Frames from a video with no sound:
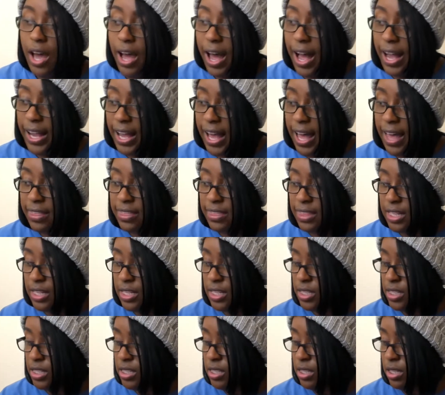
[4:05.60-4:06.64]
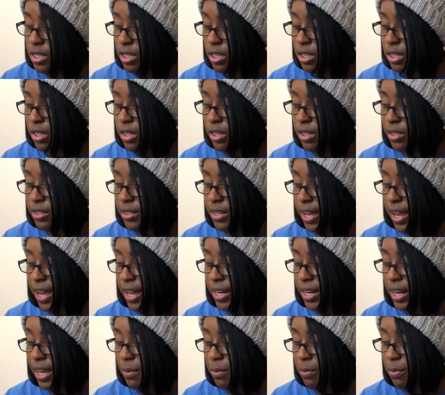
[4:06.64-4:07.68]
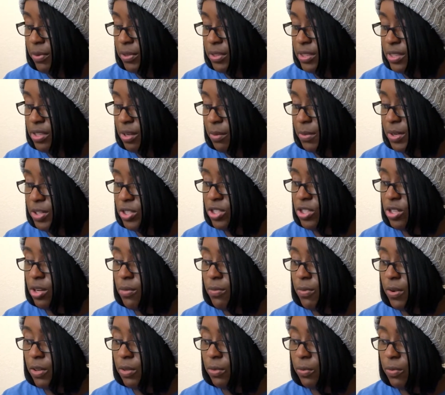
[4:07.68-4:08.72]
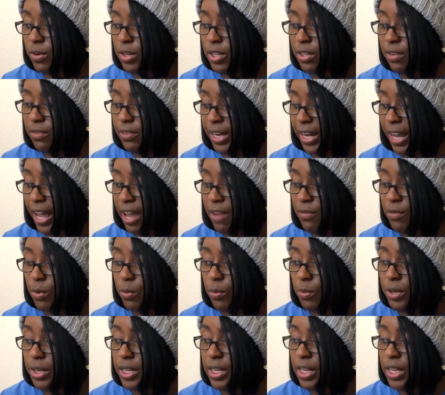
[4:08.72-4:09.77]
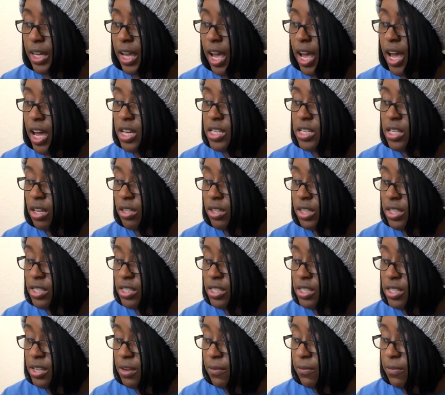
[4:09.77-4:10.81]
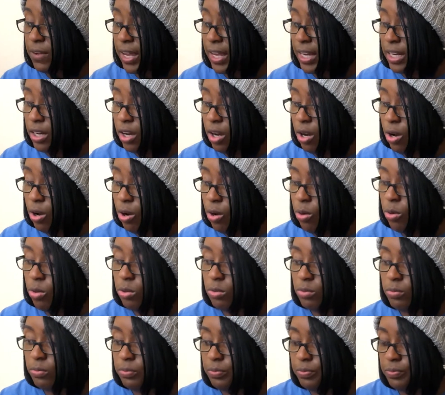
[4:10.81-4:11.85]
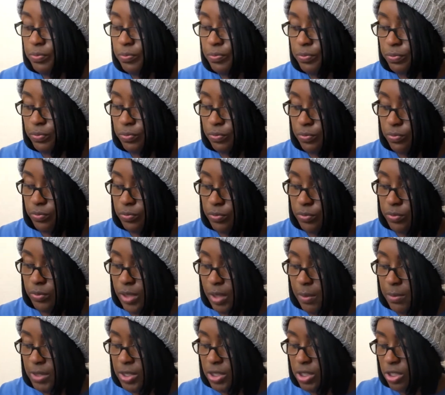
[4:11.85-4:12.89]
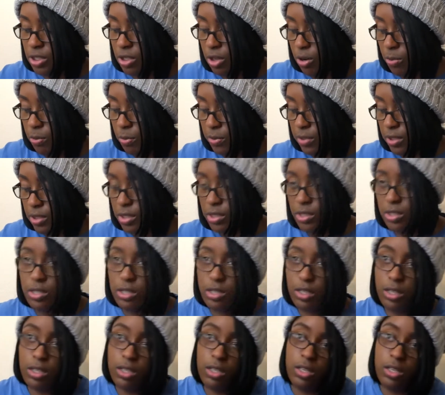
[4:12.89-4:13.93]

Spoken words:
I got this, dang, they put so much stuff on the front of it, I can't even read it. So this is a Vino, let me just open this.